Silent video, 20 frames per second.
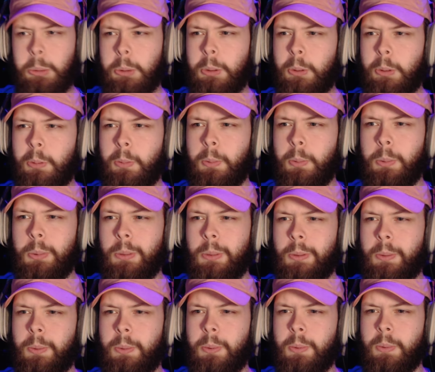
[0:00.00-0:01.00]

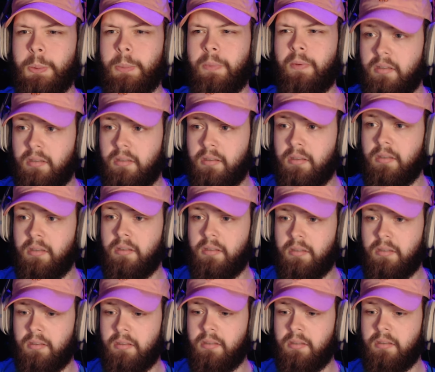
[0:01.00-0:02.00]
It's okay,
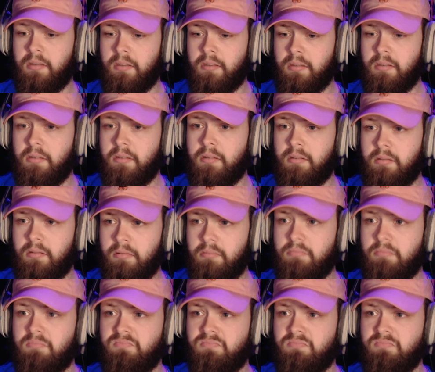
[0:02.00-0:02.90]
we just gotta hide you.